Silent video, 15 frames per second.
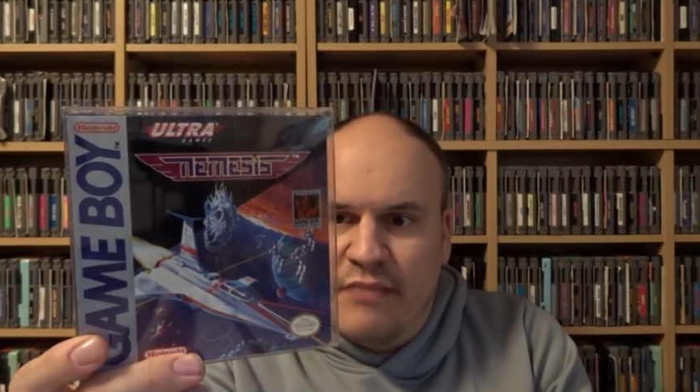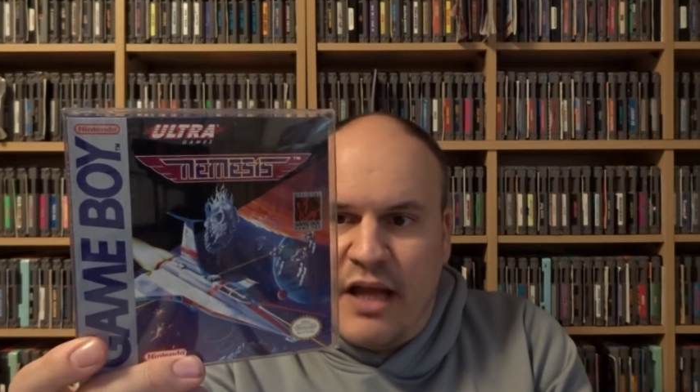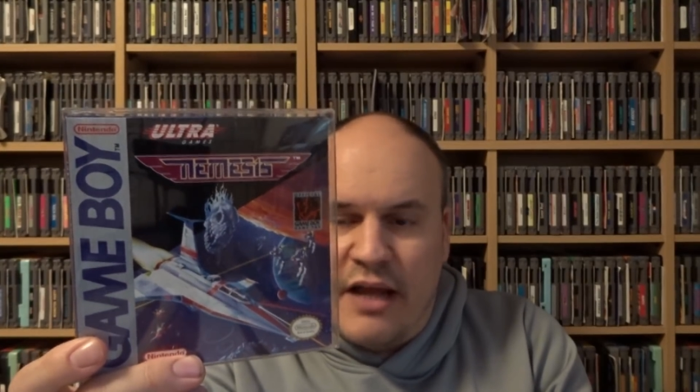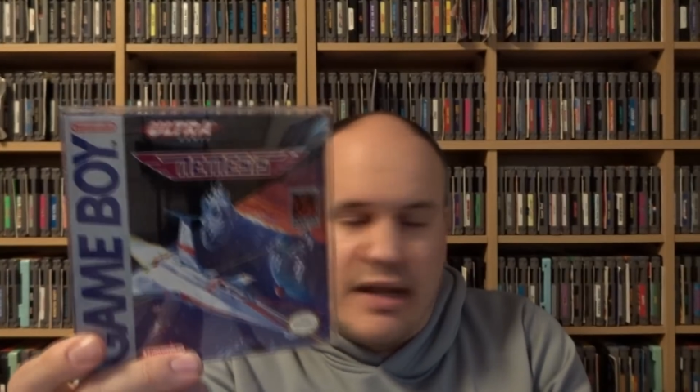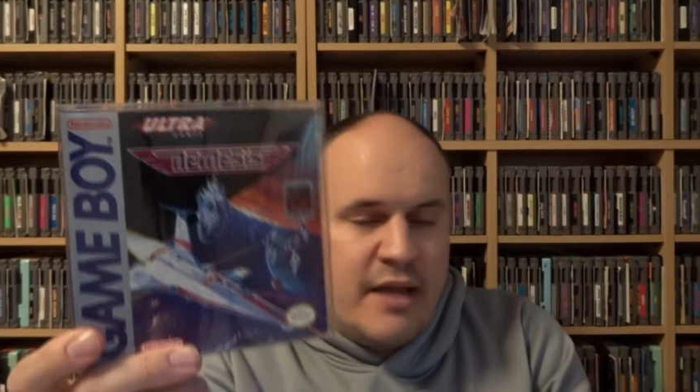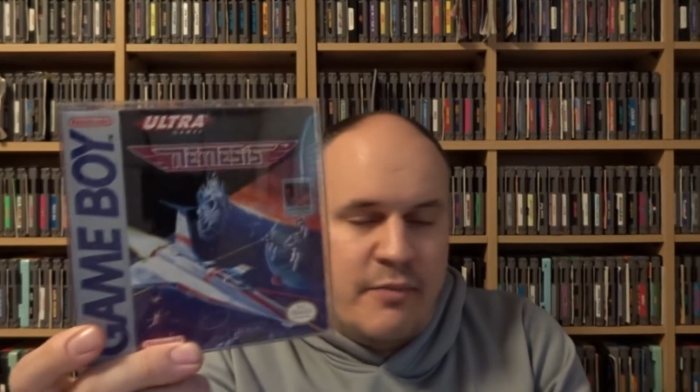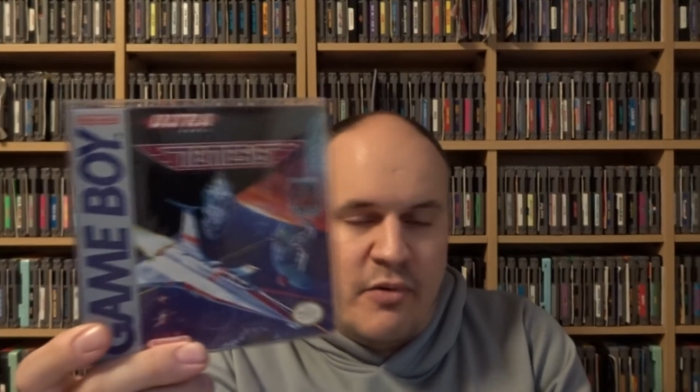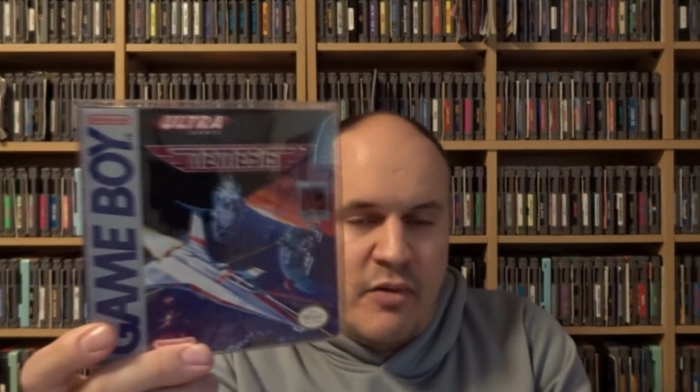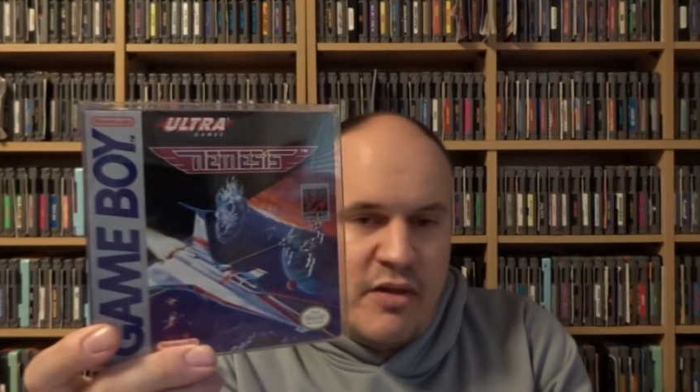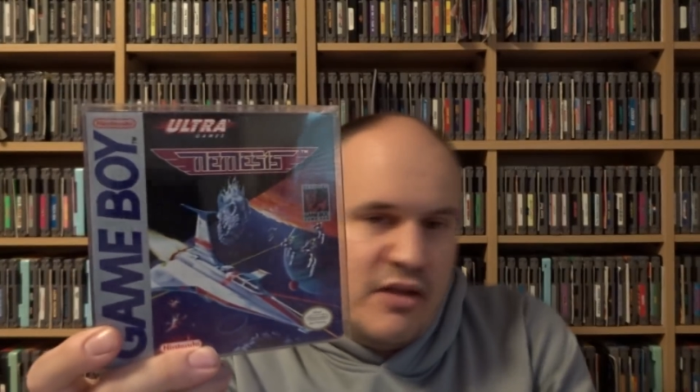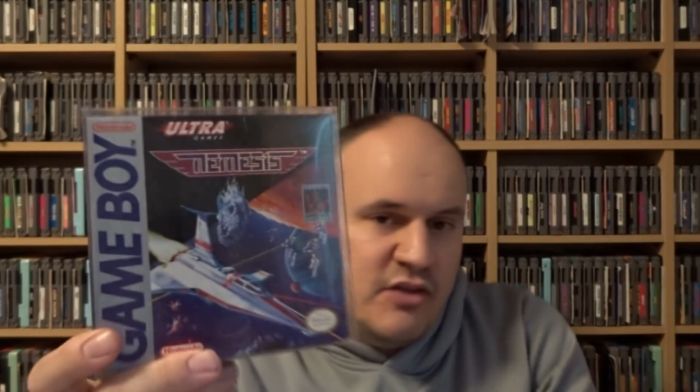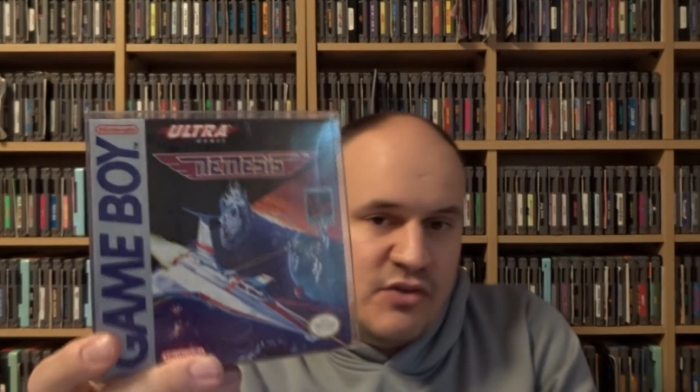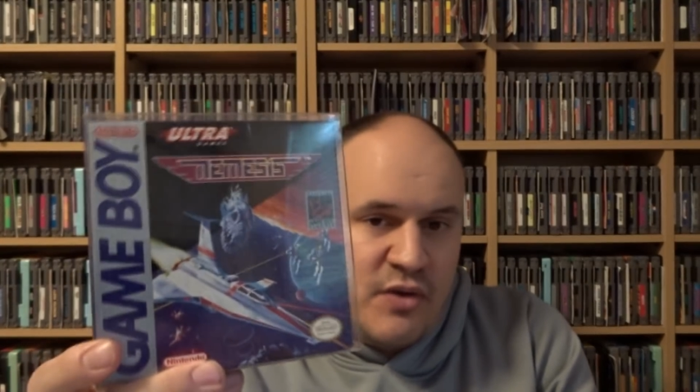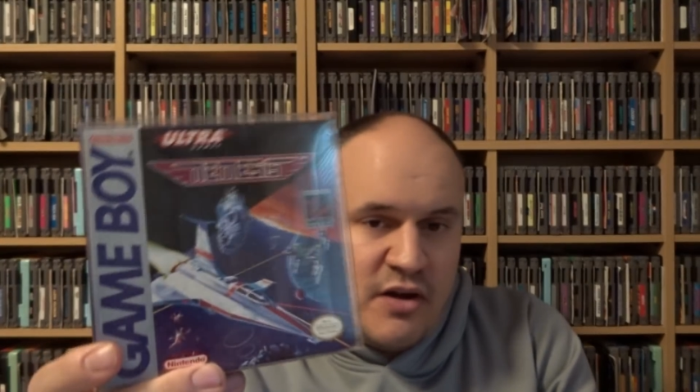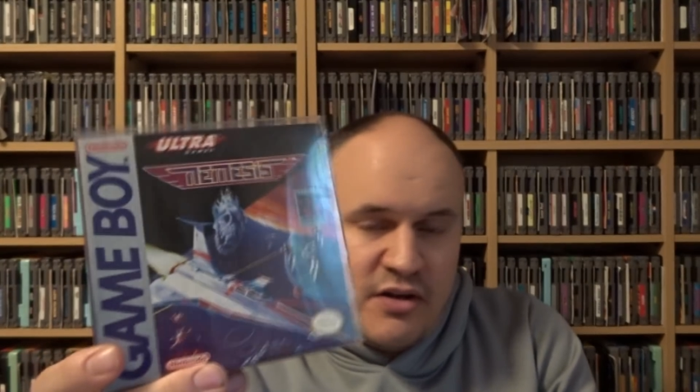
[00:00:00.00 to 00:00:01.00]
I can't remember, I
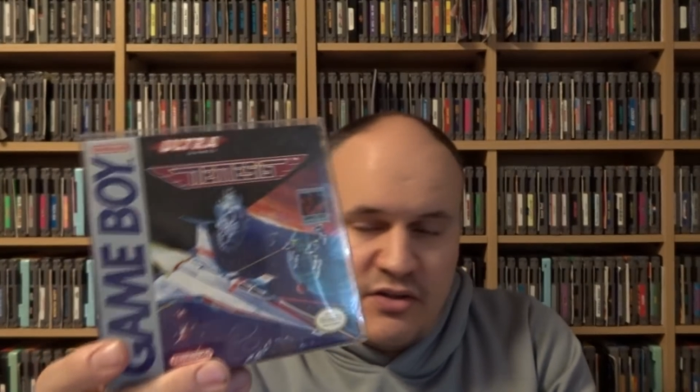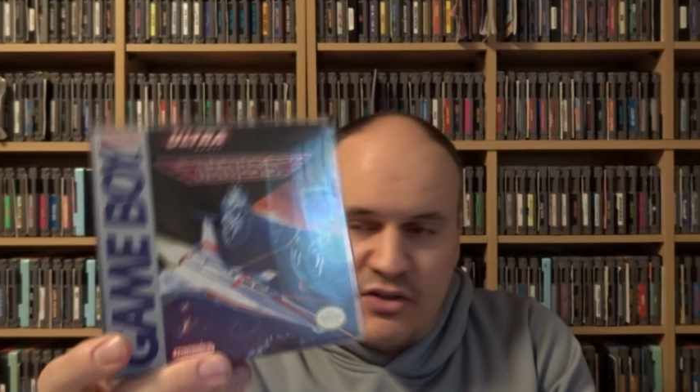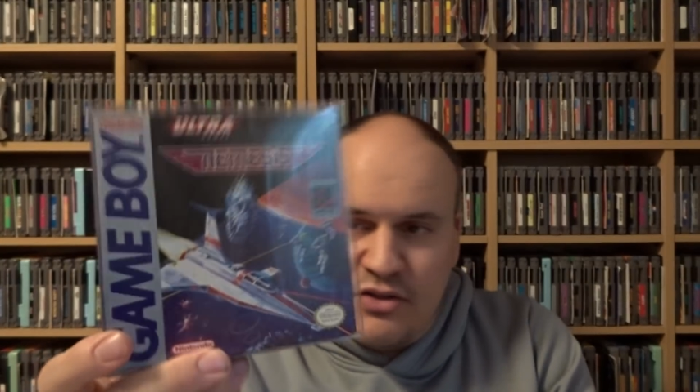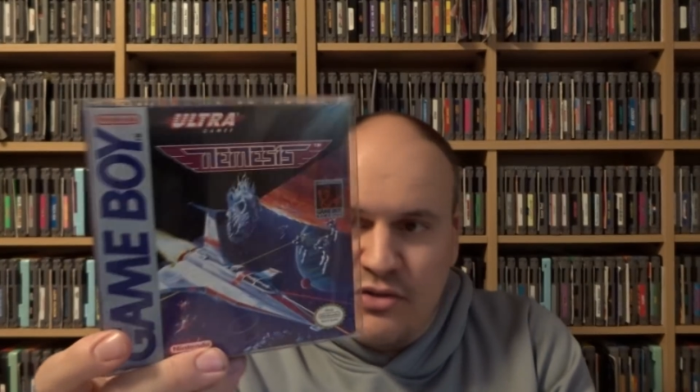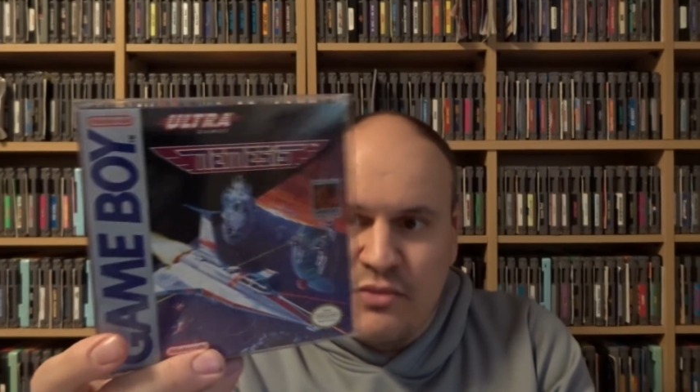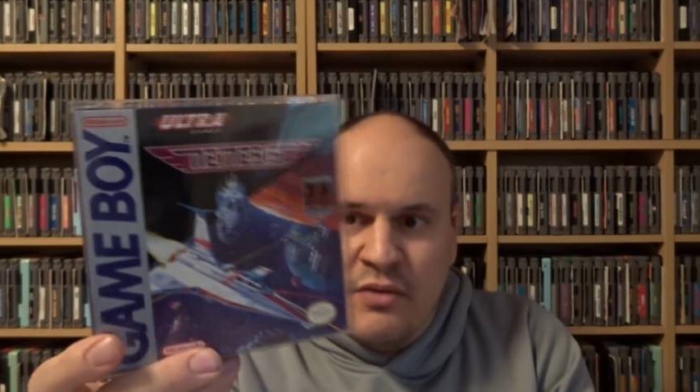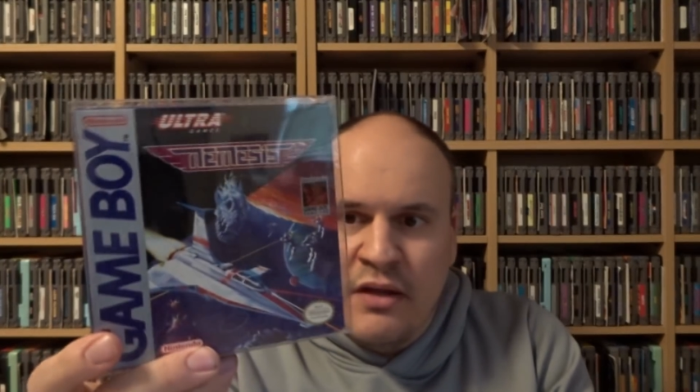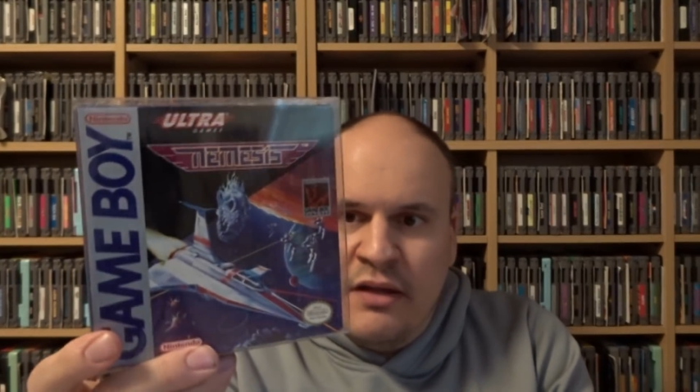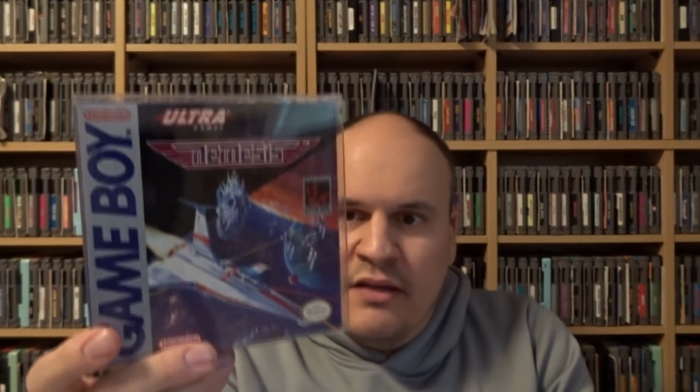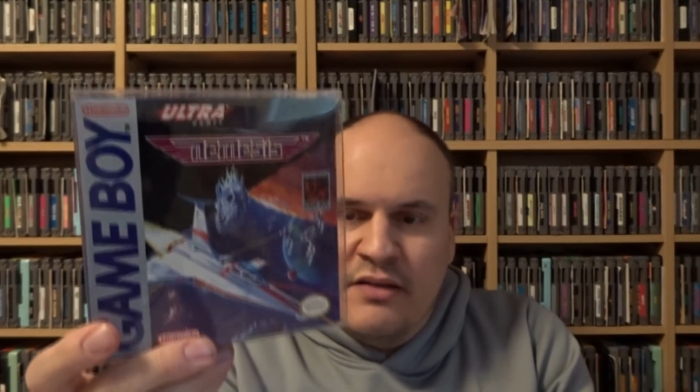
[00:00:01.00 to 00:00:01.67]
think it's Gradius 2,